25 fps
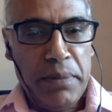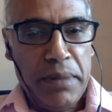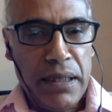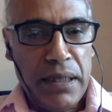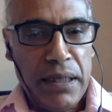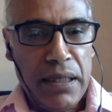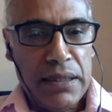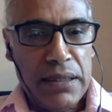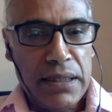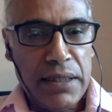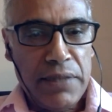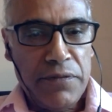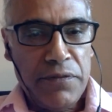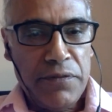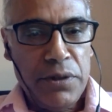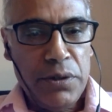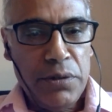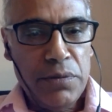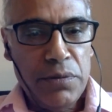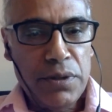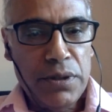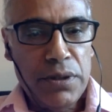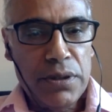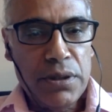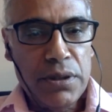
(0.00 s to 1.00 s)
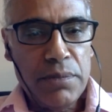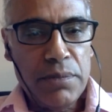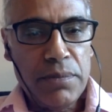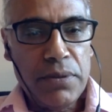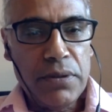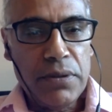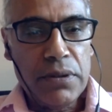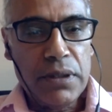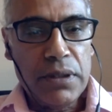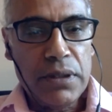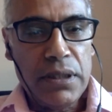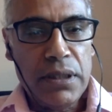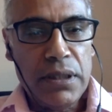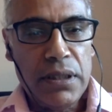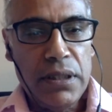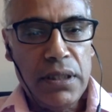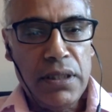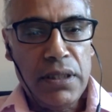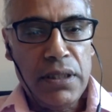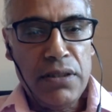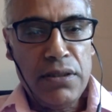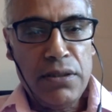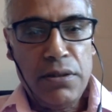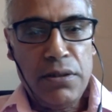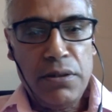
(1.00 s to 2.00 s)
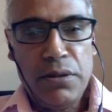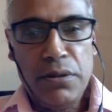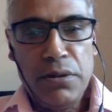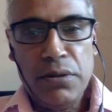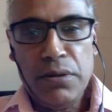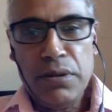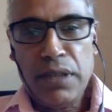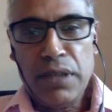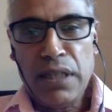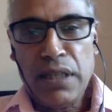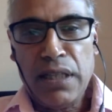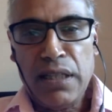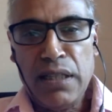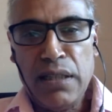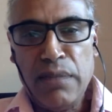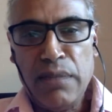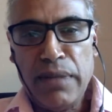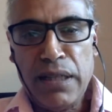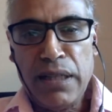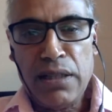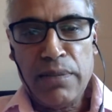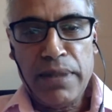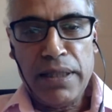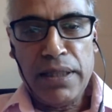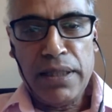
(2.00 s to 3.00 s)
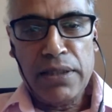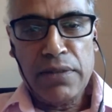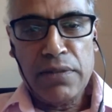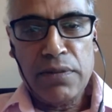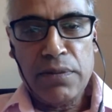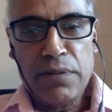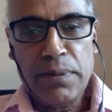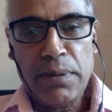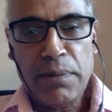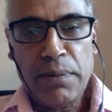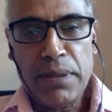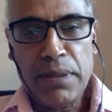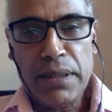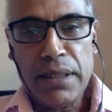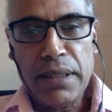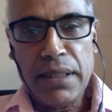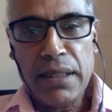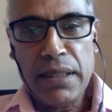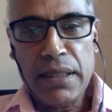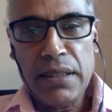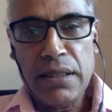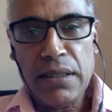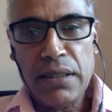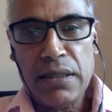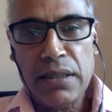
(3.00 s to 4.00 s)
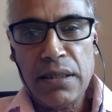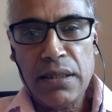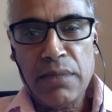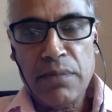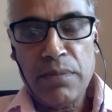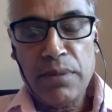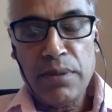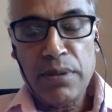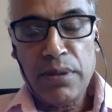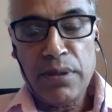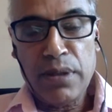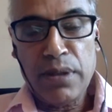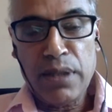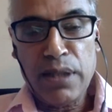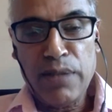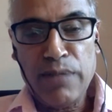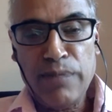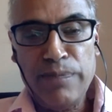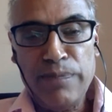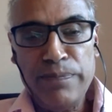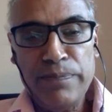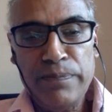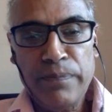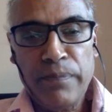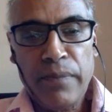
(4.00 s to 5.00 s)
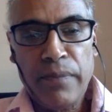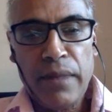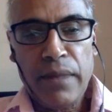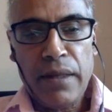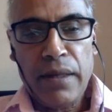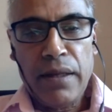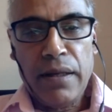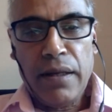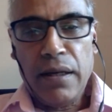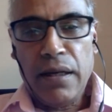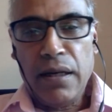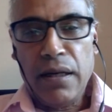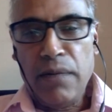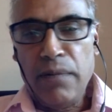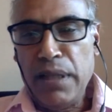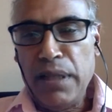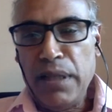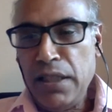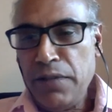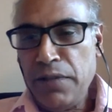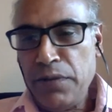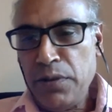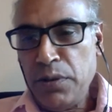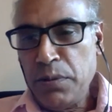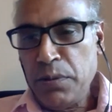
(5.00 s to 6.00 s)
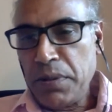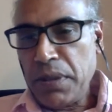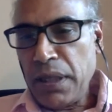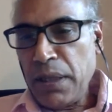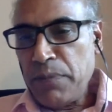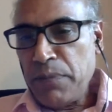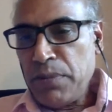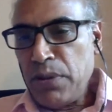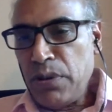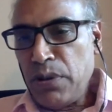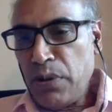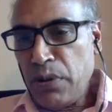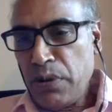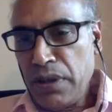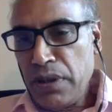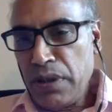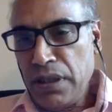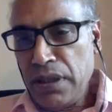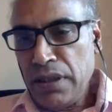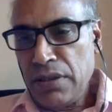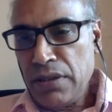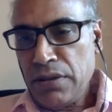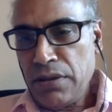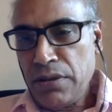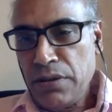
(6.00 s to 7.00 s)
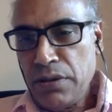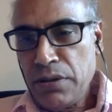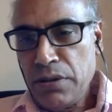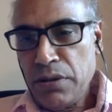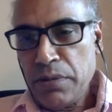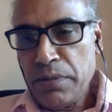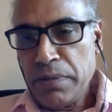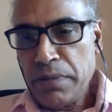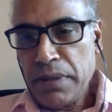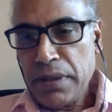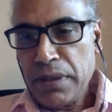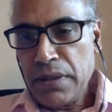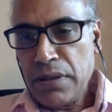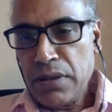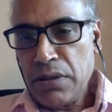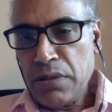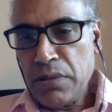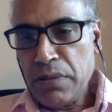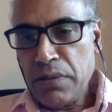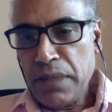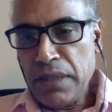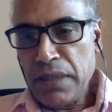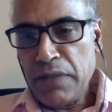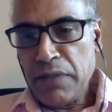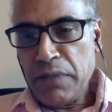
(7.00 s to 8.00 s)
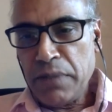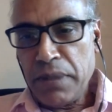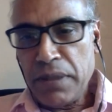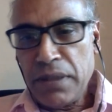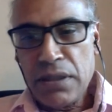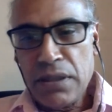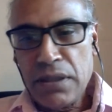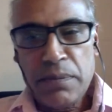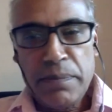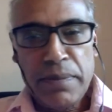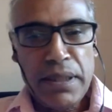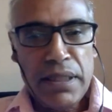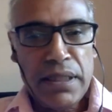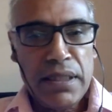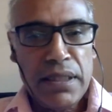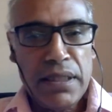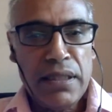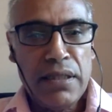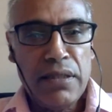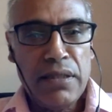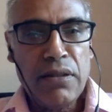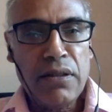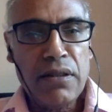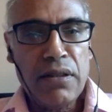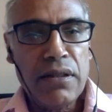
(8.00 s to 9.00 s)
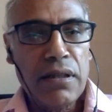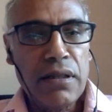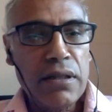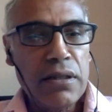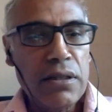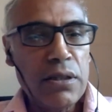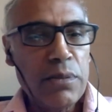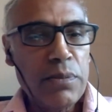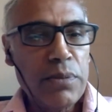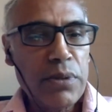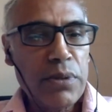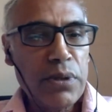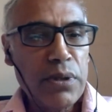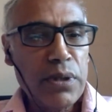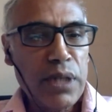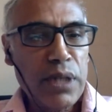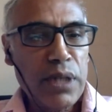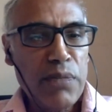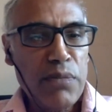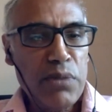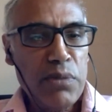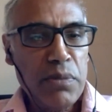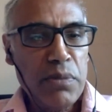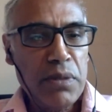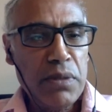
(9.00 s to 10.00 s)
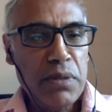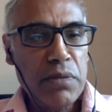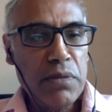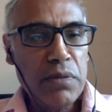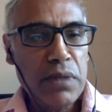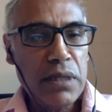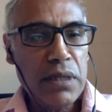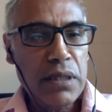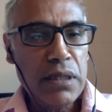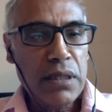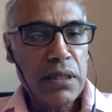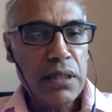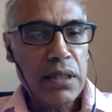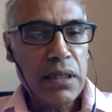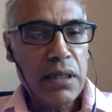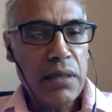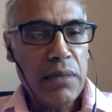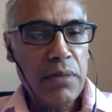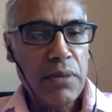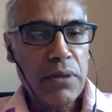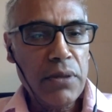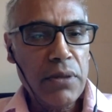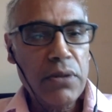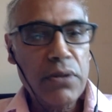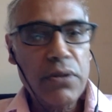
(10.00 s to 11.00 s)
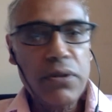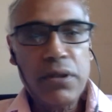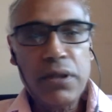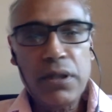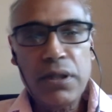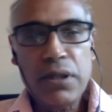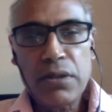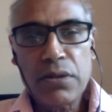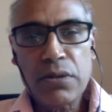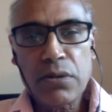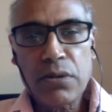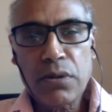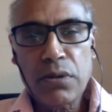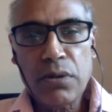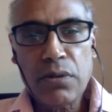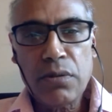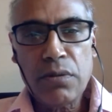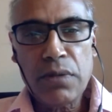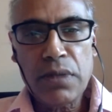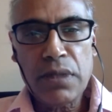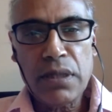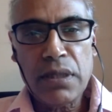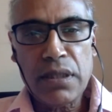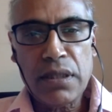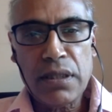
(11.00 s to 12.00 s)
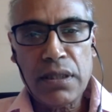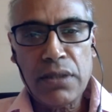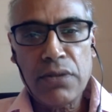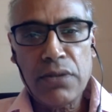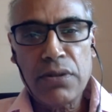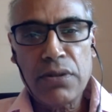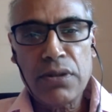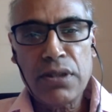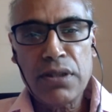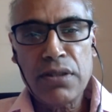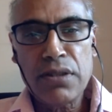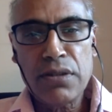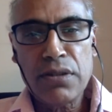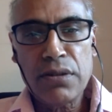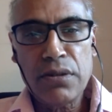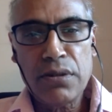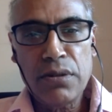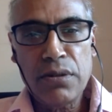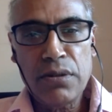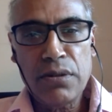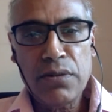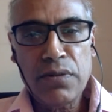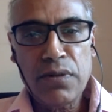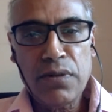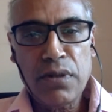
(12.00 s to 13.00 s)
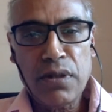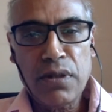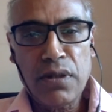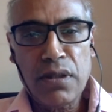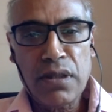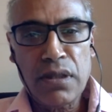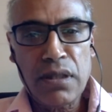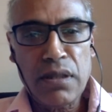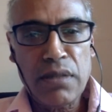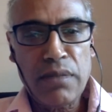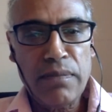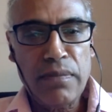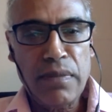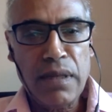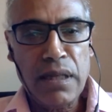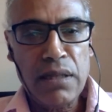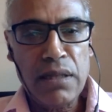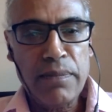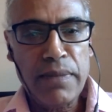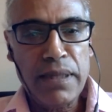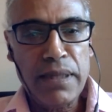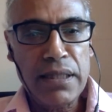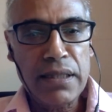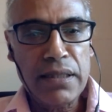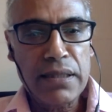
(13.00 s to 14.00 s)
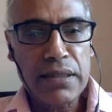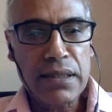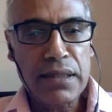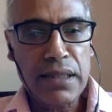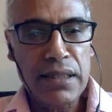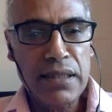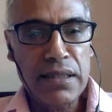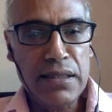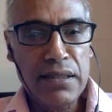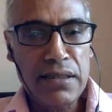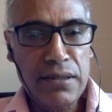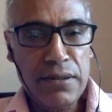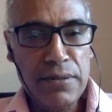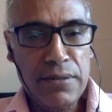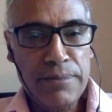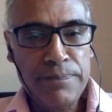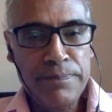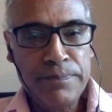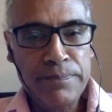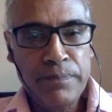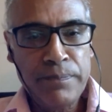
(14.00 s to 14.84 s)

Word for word: by say a few words about the Institute and the Mathematics for Public Health uh, program. Uh, many of you perhaps know the Institute because you might have participated in our other programs, but we are uh, about 30 years old. We are a research institute for uh, mathematical sciences,